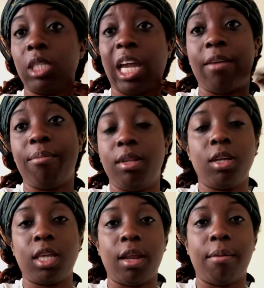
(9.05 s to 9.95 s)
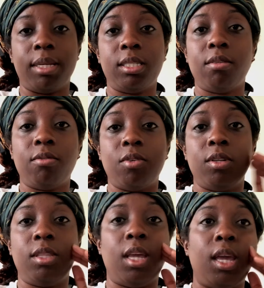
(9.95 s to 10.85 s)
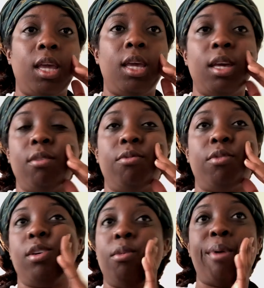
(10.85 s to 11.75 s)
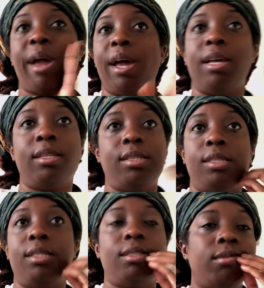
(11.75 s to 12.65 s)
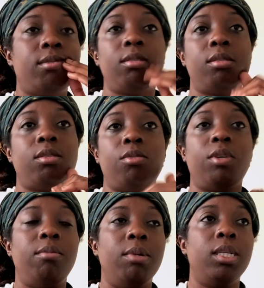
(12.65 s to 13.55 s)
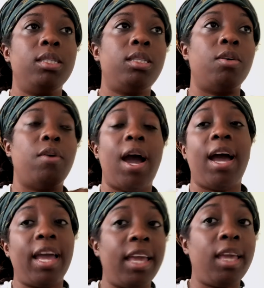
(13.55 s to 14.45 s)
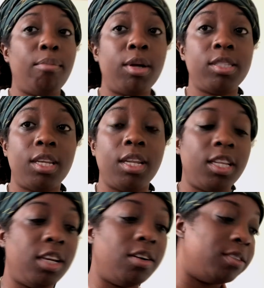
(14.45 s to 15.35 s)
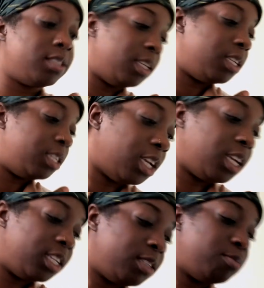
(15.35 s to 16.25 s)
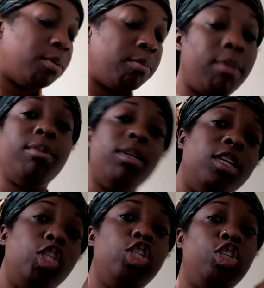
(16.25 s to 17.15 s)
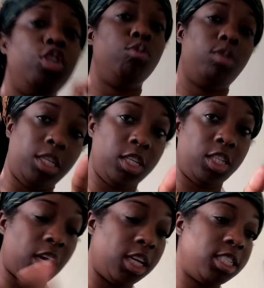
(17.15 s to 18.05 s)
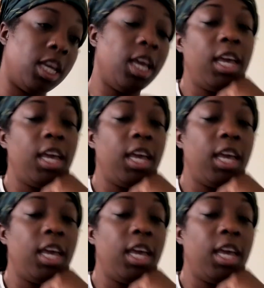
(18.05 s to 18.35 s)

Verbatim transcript: I've been looking at myself all day for the past three months. So I personally don't see a change, but maybe you see a change.